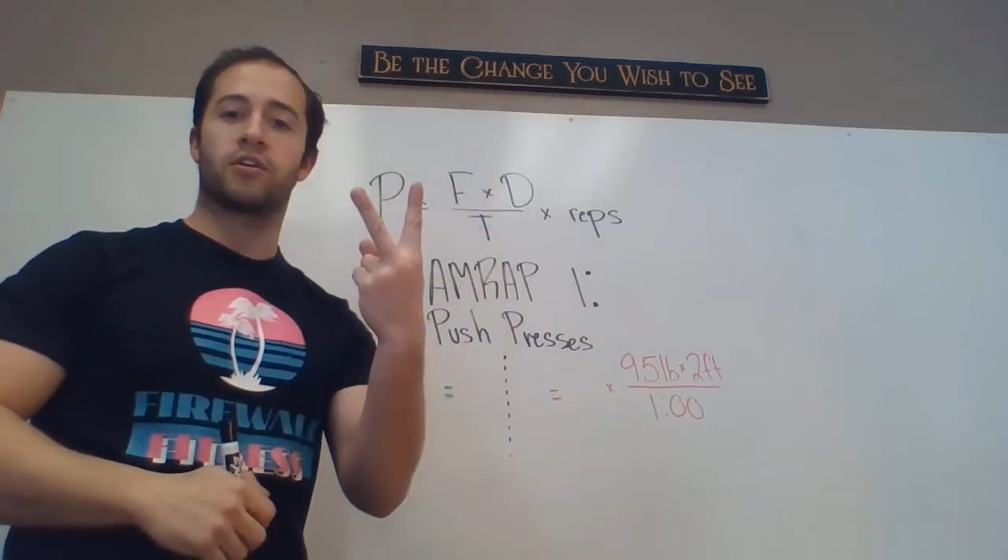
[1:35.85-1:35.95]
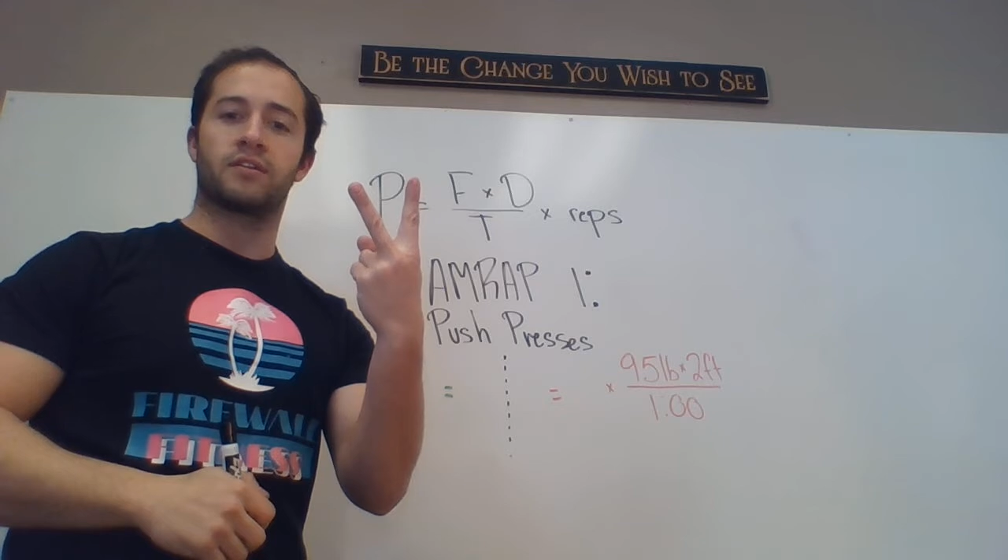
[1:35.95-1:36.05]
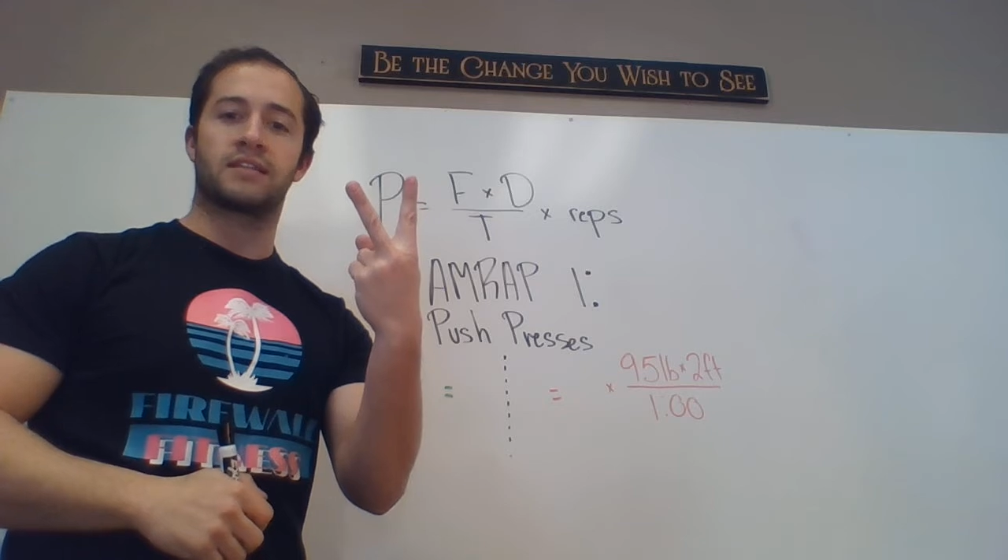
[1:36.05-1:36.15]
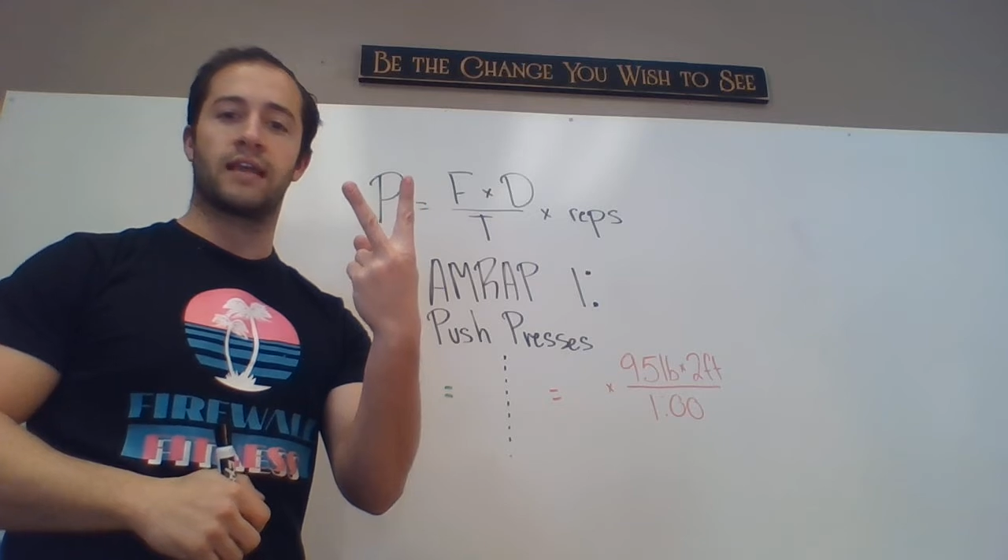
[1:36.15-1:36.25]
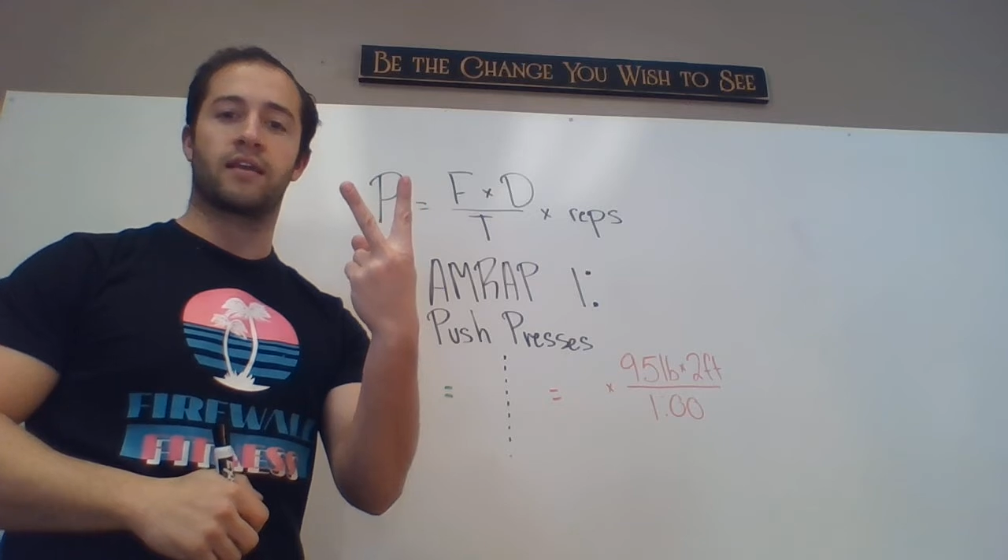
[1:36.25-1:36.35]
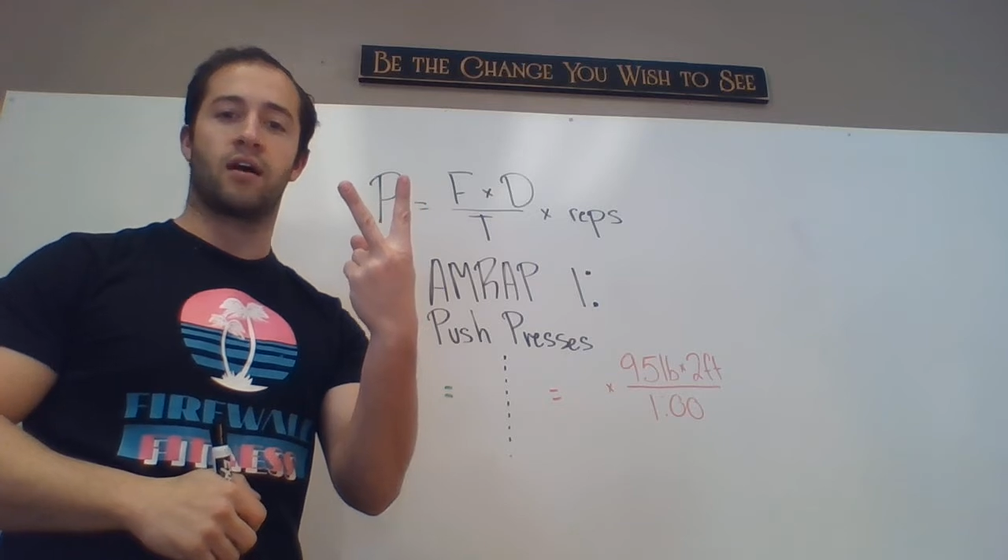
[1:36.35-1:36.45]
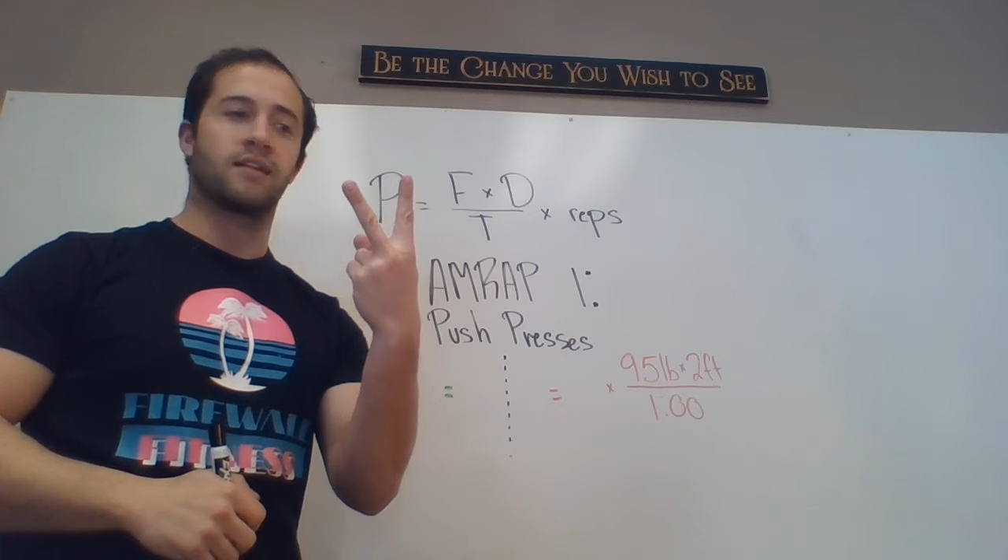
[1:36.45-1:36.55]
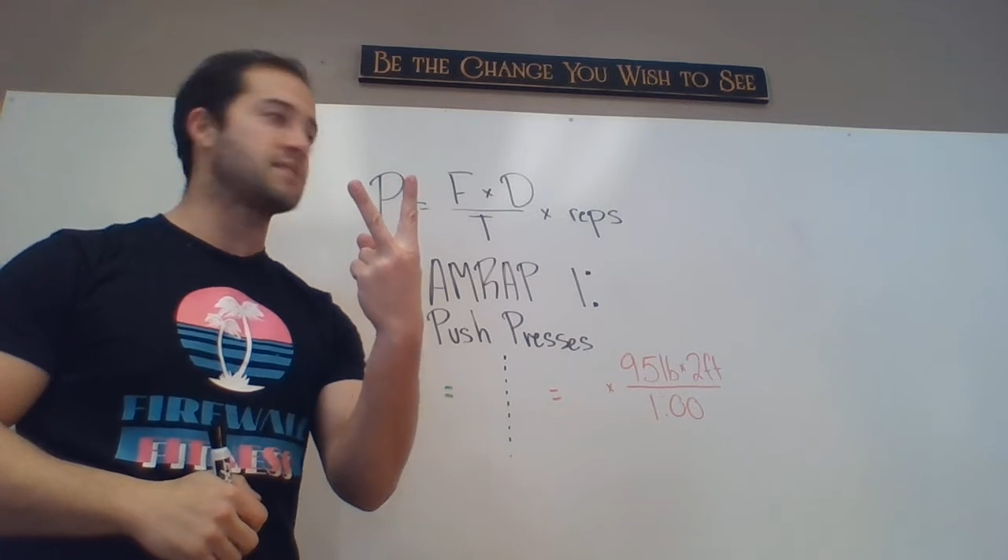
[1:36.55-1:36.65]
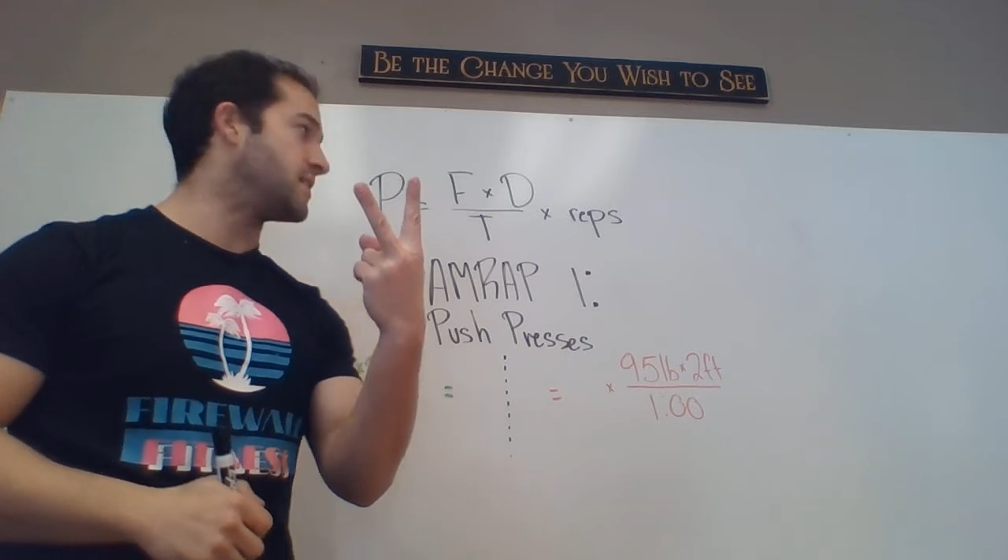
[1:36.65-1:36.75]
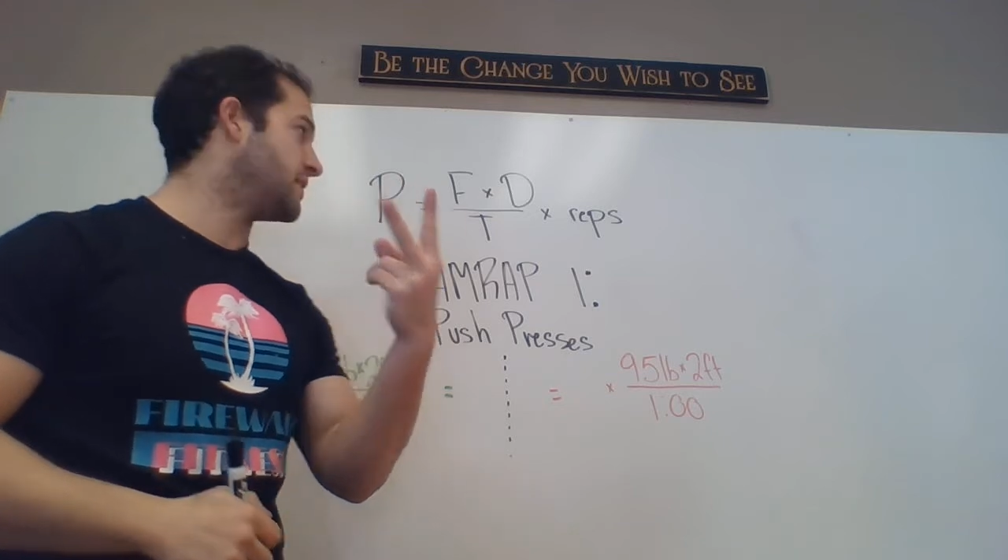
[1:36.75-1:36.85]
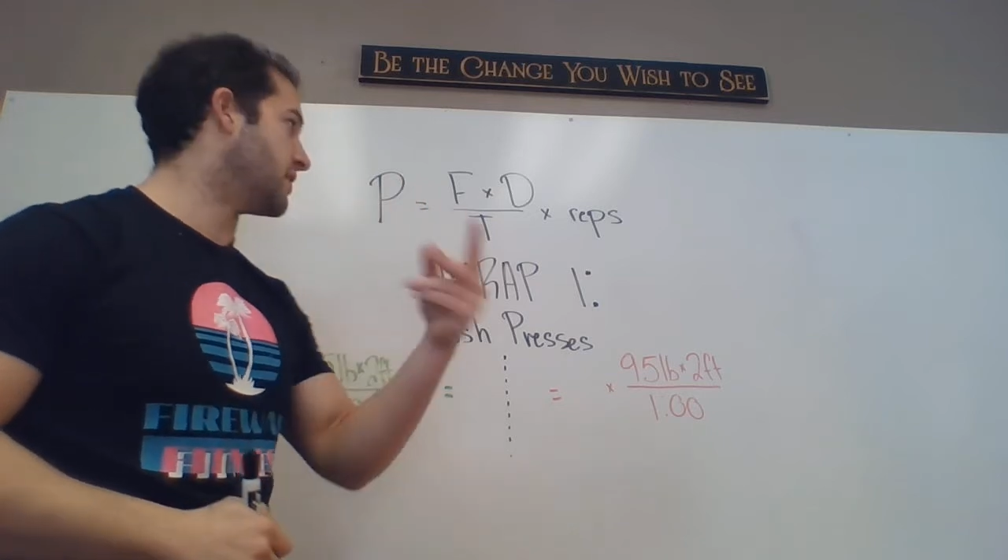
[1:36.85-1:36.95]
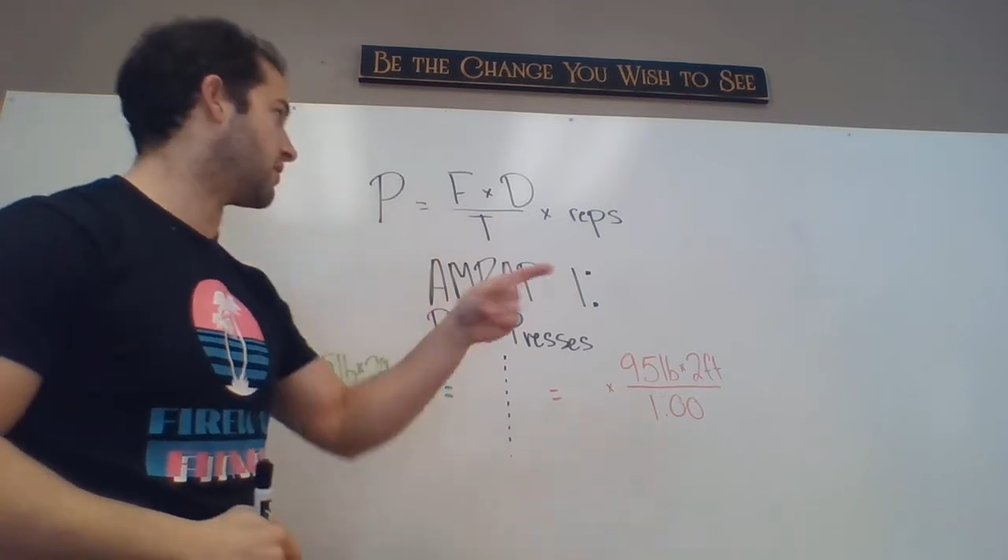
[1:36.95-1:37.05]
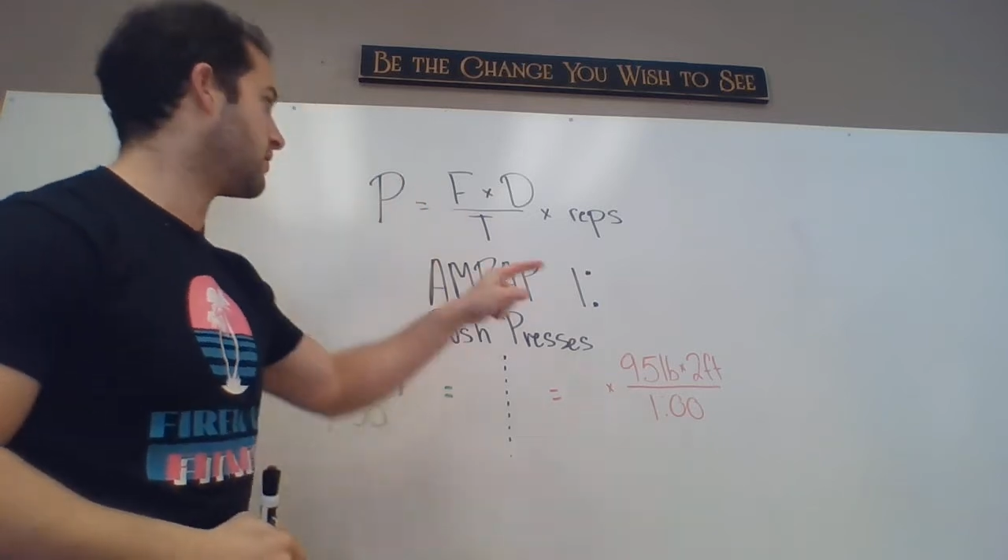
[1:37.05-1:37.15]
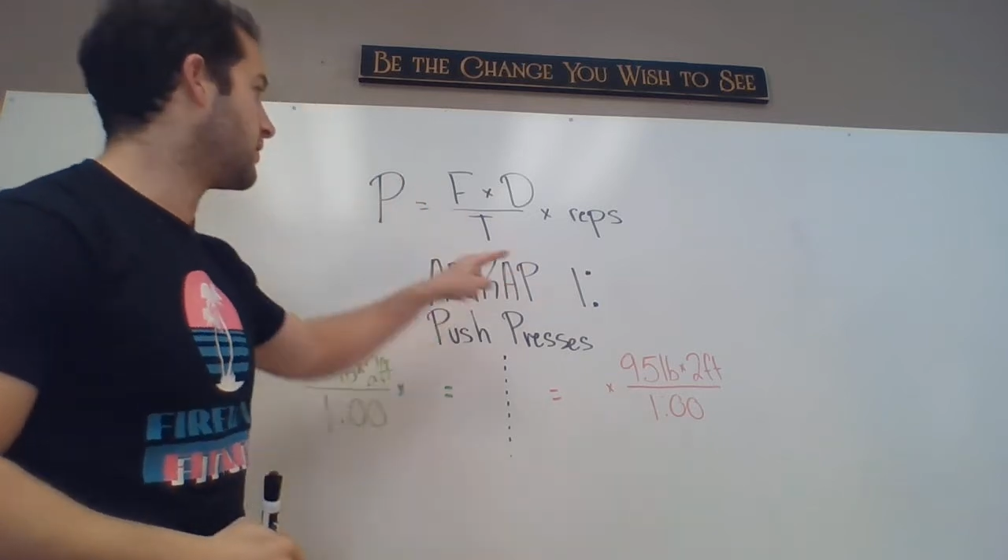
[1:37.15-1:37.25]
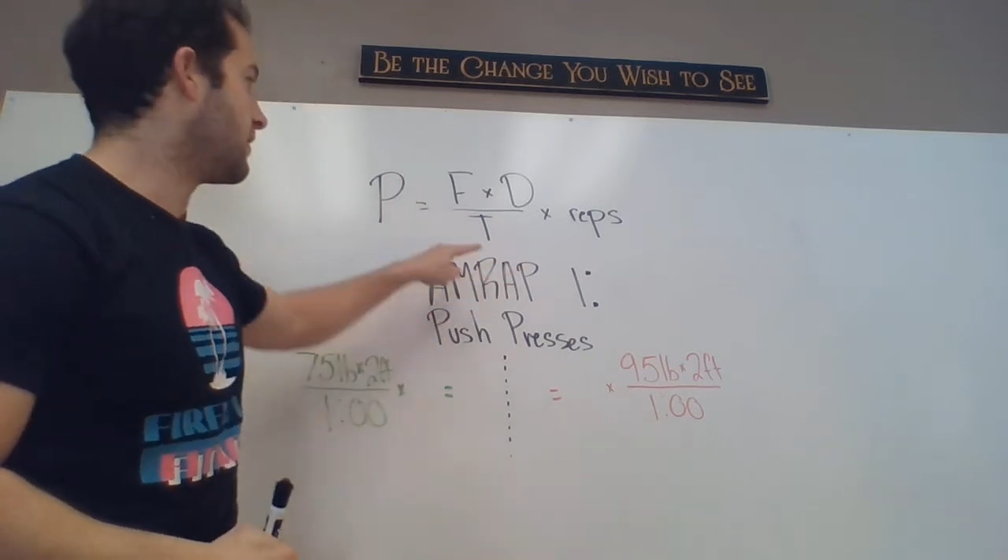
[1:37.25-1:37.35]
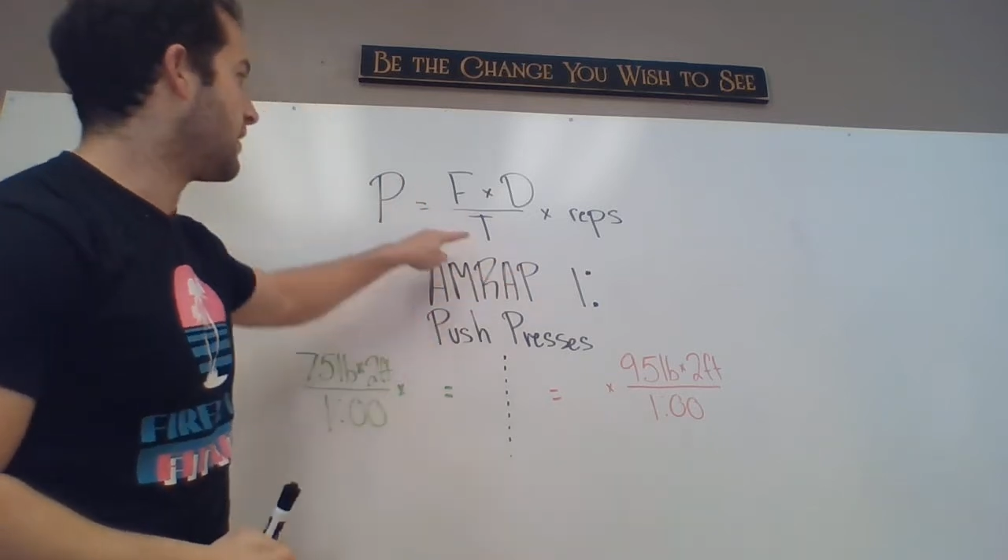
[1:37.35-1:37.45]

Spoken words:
are going to stay constant here.